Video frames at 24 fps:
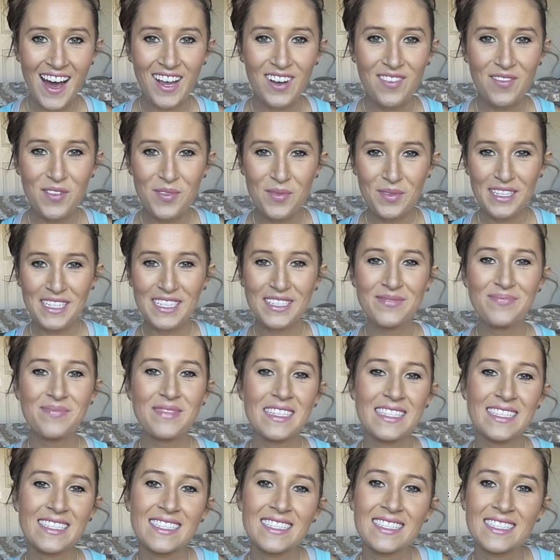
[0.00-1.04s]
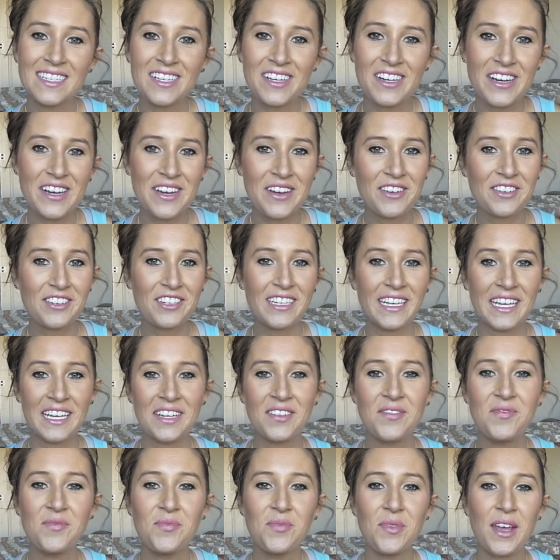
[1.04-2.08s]
everyone, it's Sarah here
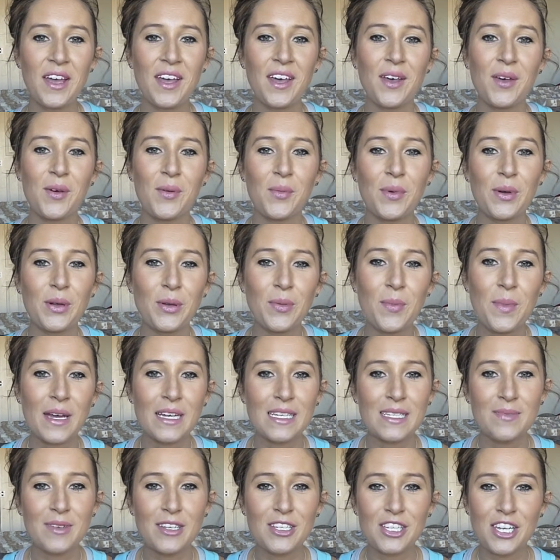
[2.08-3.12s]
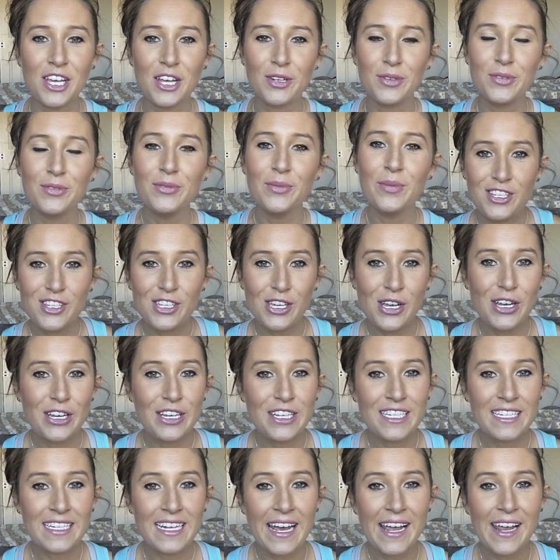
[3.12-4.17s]
again. Welcome back to my channel. So
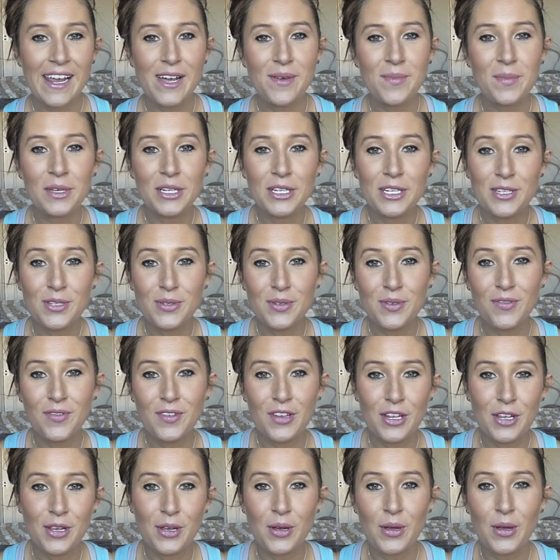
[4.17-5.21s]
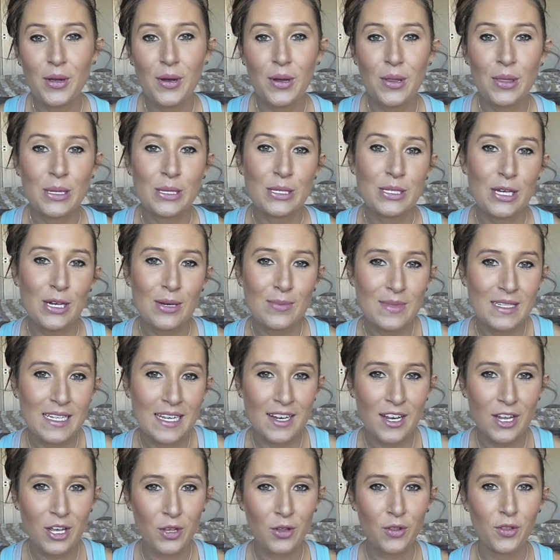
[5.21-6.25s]
today I'm going to do a video on the top
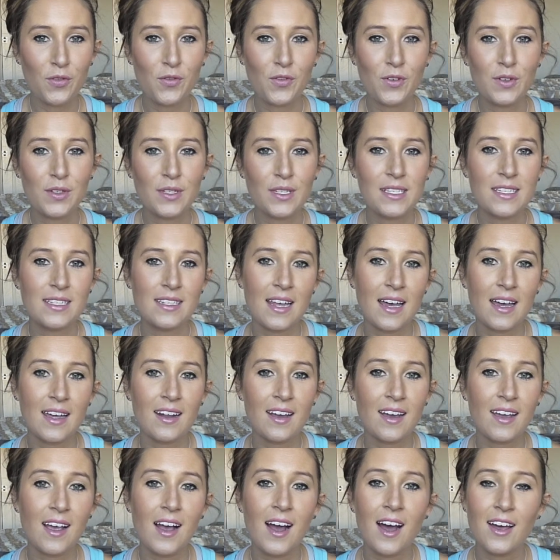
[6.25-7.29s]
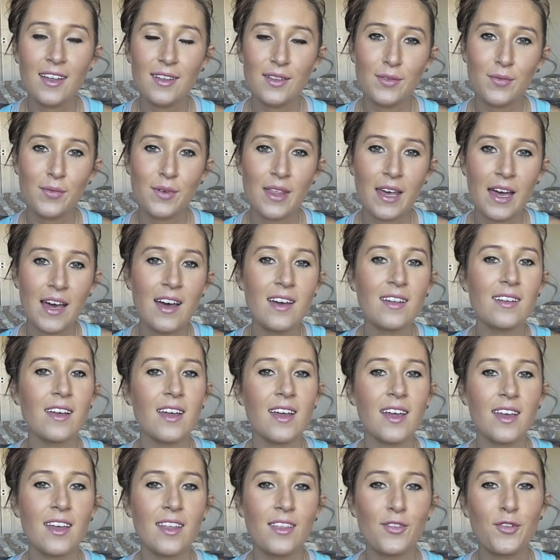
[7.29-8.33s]
10 health foods that I can't live without
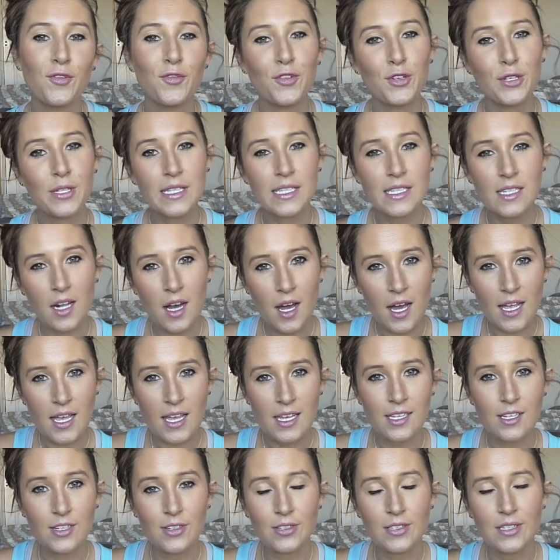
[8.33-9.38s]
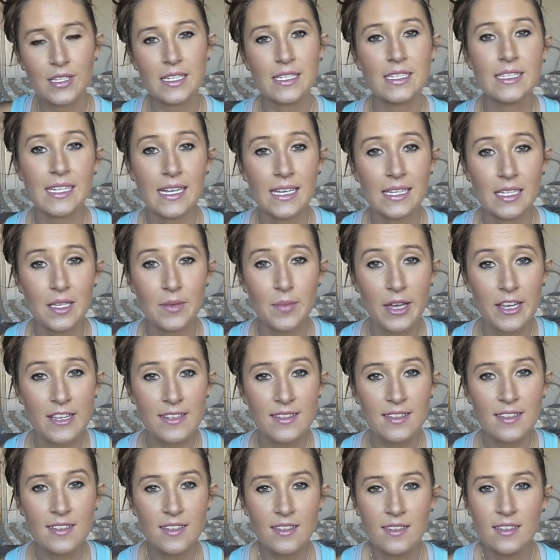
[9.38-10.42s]
and the foods that I eat on a daily
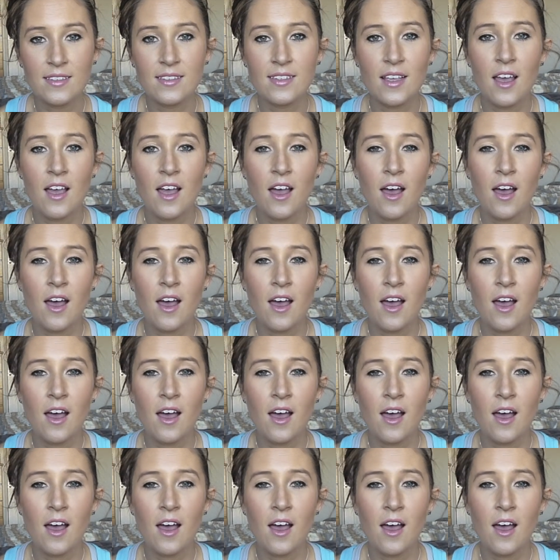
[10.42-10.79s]
basis.